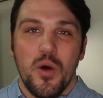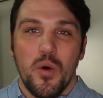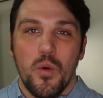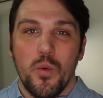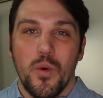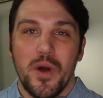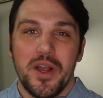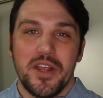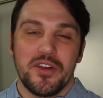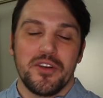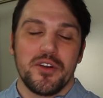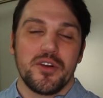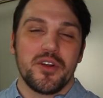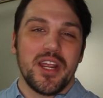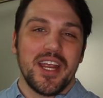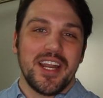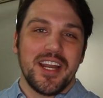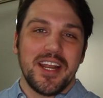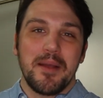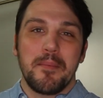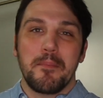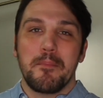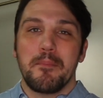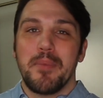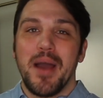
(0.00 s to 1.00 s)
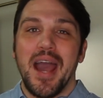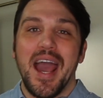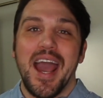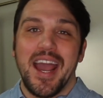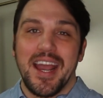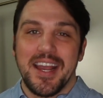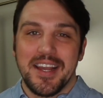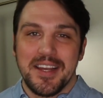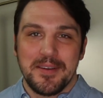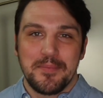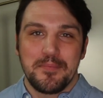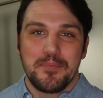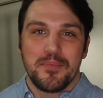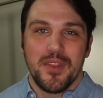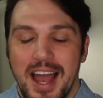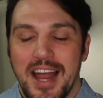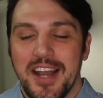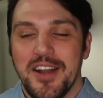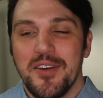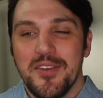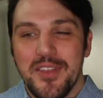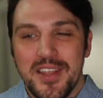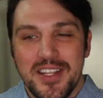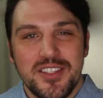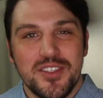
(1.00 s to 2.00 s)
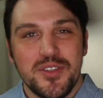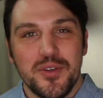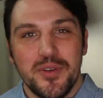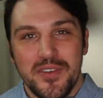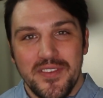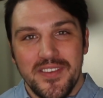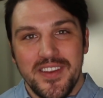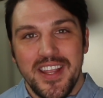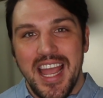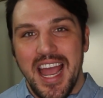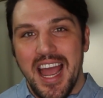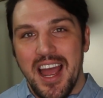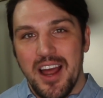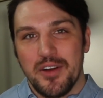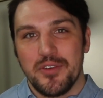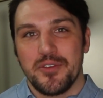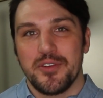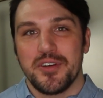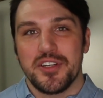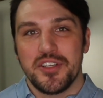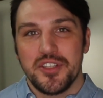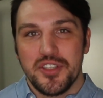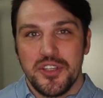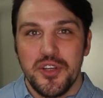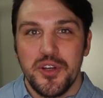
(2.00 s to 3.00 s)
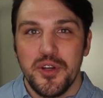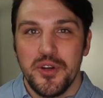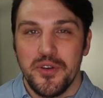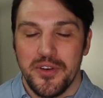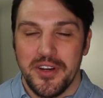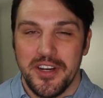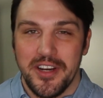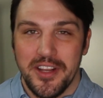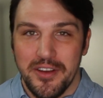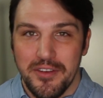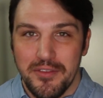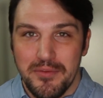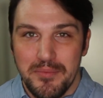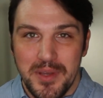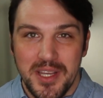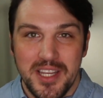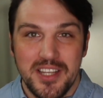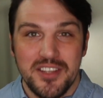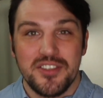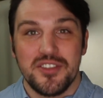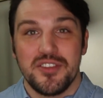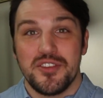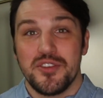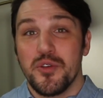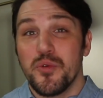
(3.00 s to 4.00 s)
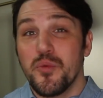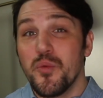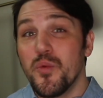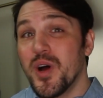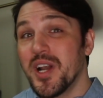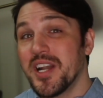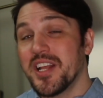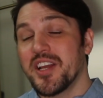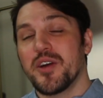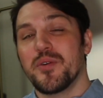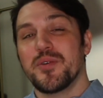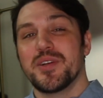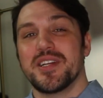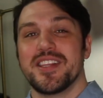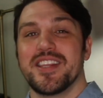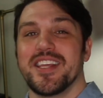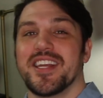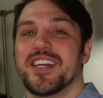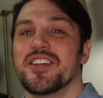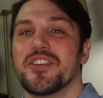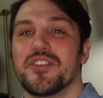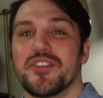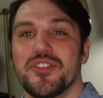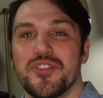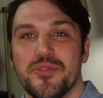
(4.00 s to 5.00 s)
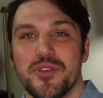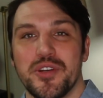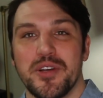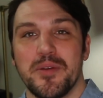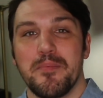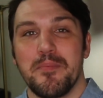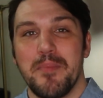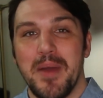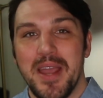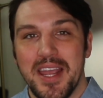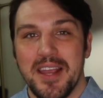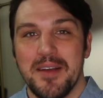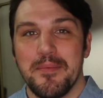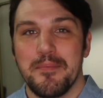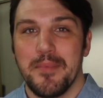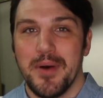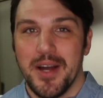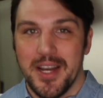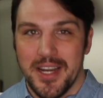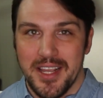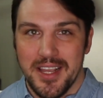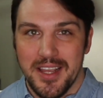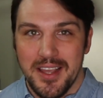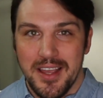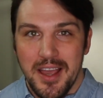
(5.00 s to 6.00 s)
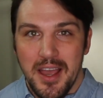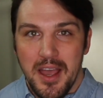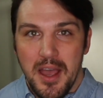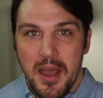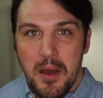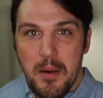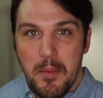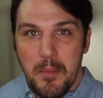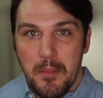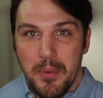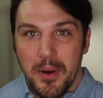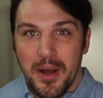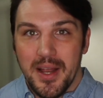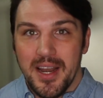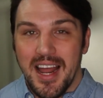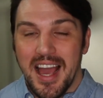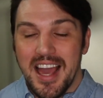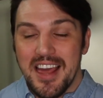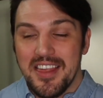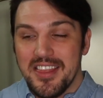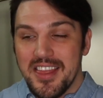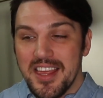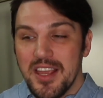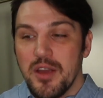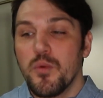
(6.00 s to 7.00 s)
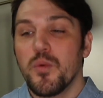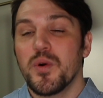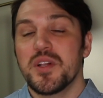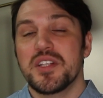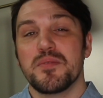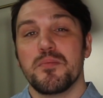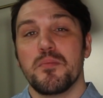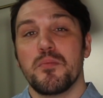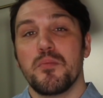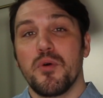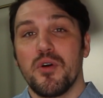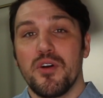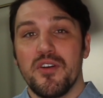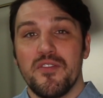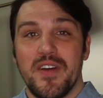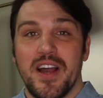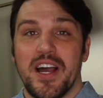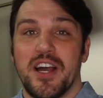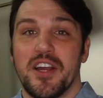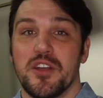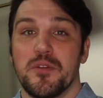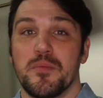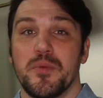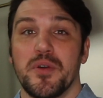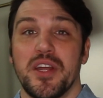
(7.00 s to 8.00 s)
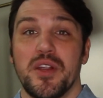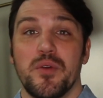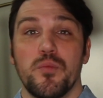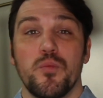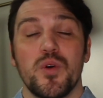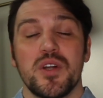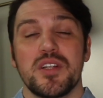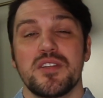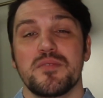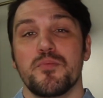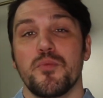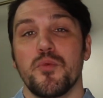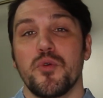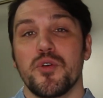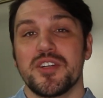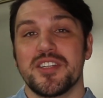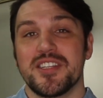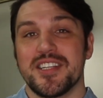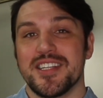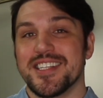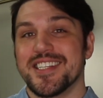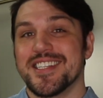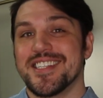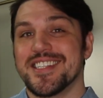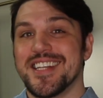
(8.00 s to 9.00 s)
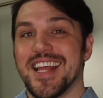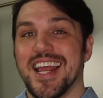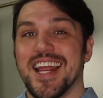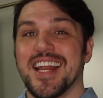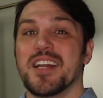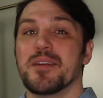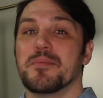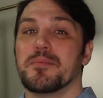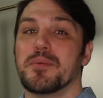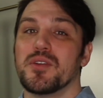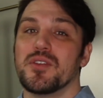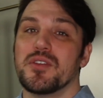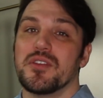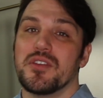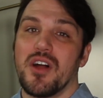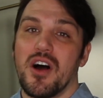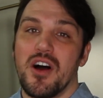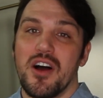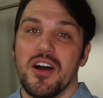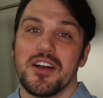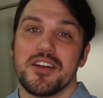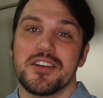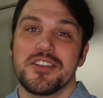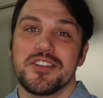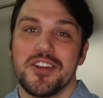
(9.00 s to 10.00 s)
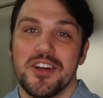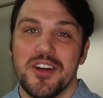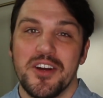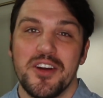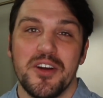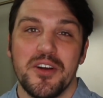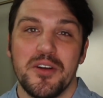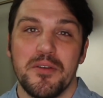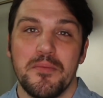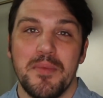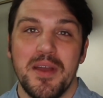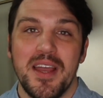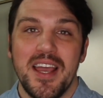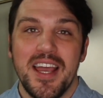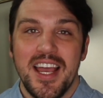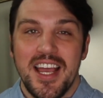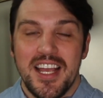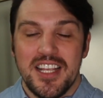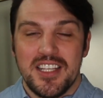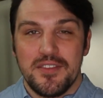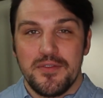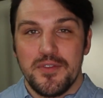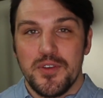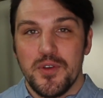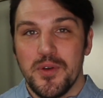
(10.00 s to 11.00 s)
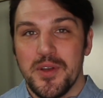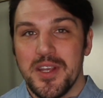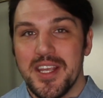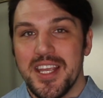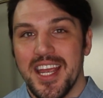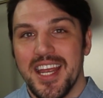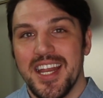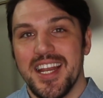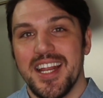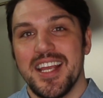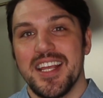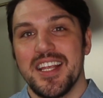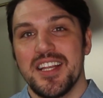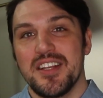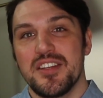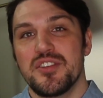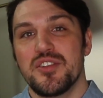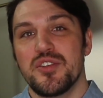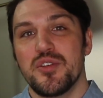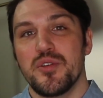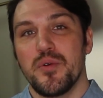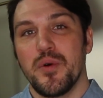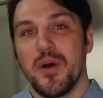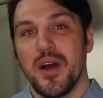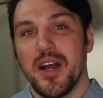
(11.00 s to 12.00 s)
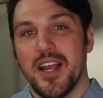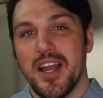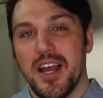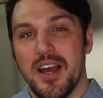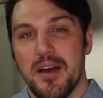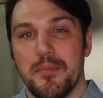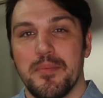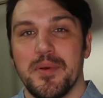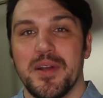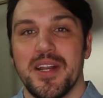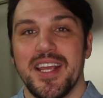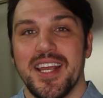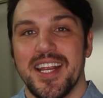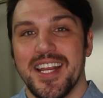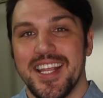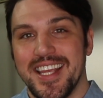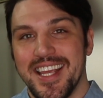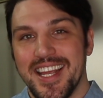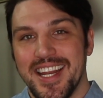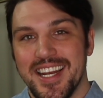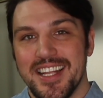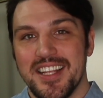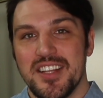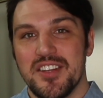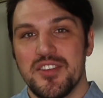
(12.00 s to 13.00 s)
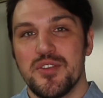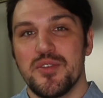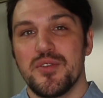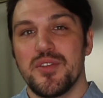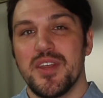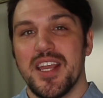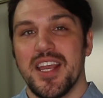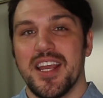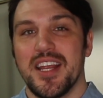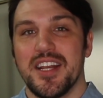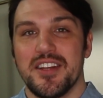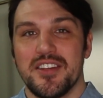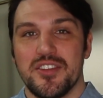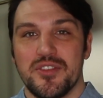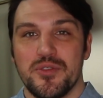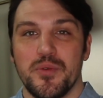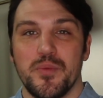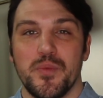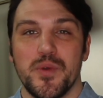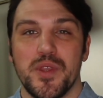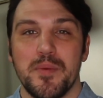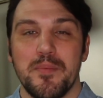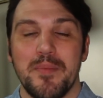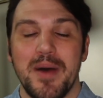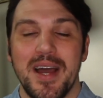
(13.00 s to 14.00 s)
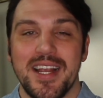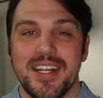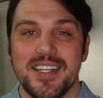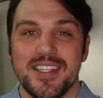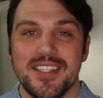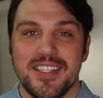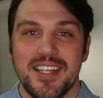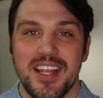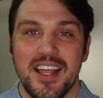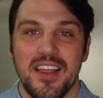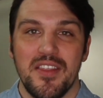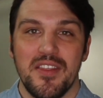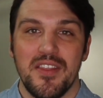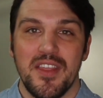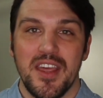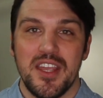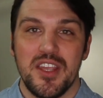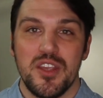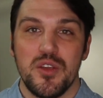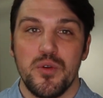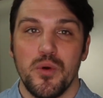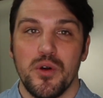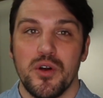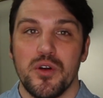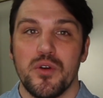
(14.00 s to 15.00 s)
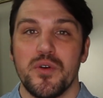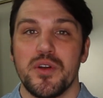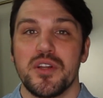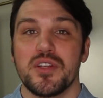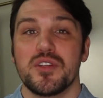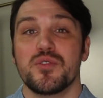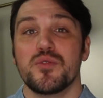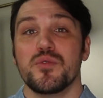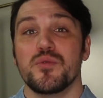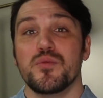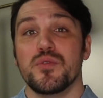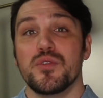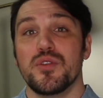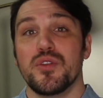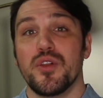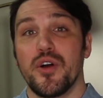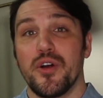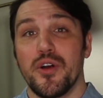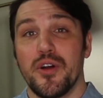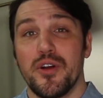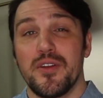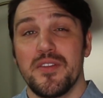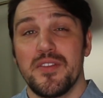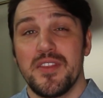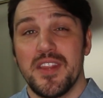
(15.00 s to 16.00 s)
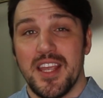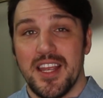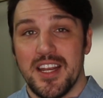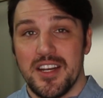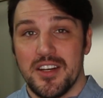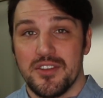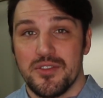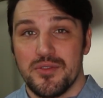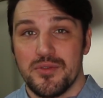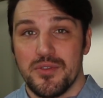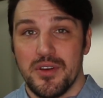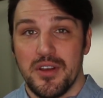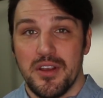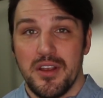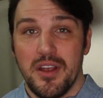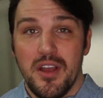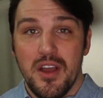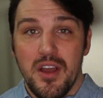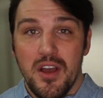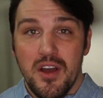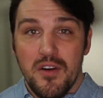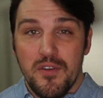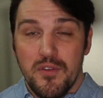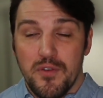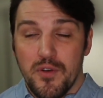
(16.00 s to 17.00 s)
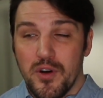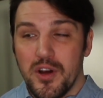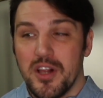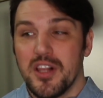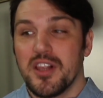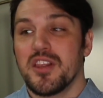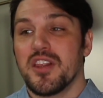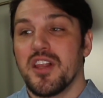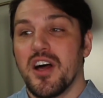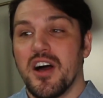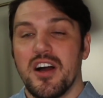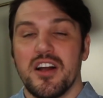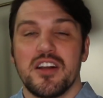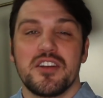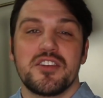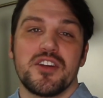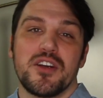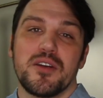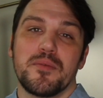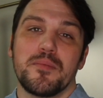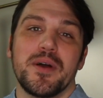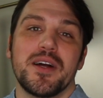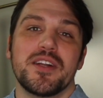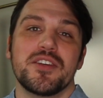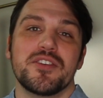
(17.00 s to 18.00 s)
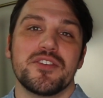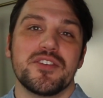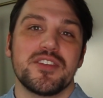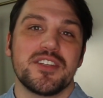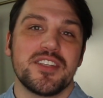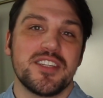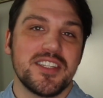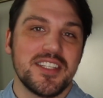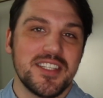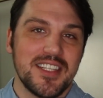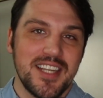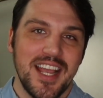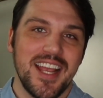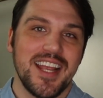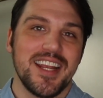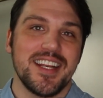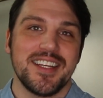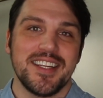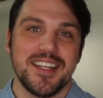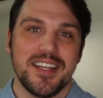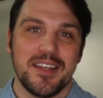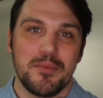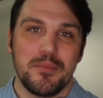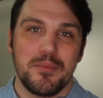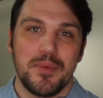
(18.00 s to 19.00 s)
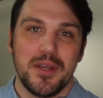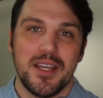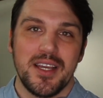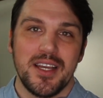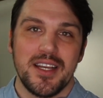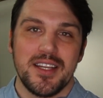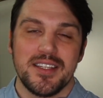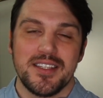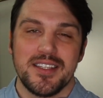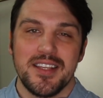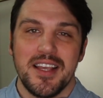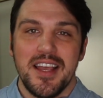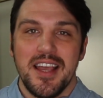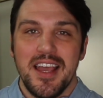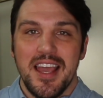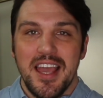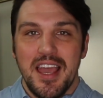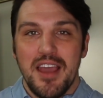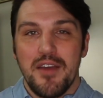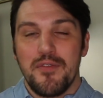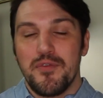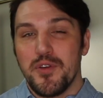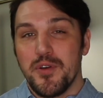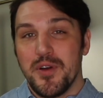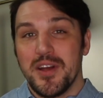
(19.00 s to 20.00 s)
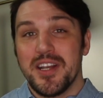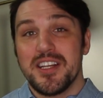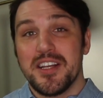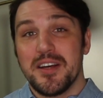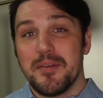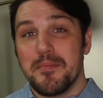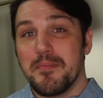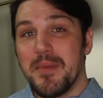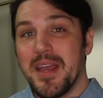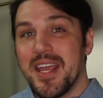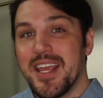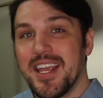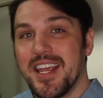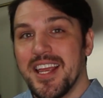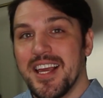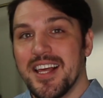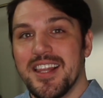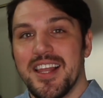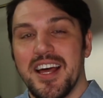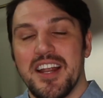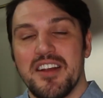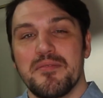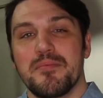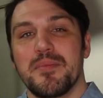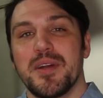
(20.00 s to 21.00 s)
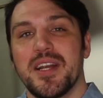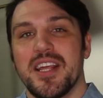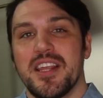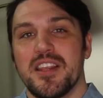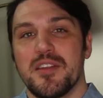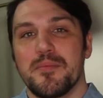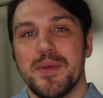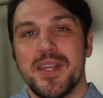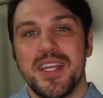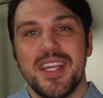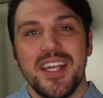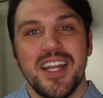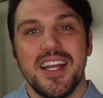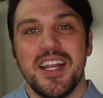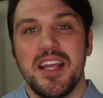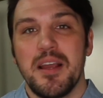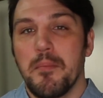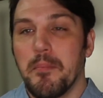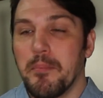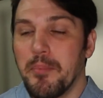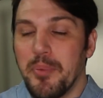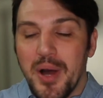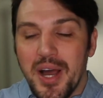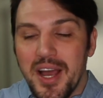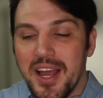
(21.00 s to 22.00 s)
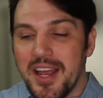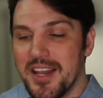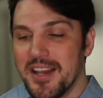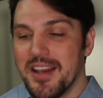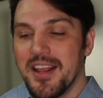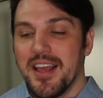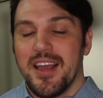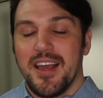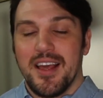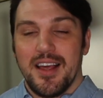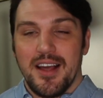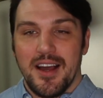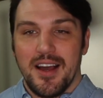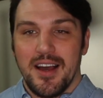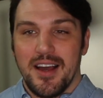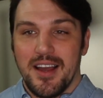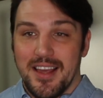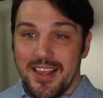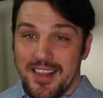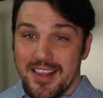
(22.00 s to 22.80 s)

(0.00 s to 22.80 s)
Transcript: what you're getting back. I know that's sort of counterintuitive because you want to go into the industry to make money, but I think what's more valuable and what's more sustainable long term is if you get into a company and get into the industry with the mindset that you are going to learn the industry for a long term understanding. Because if you end up making a lot of money at the beginning, but uh,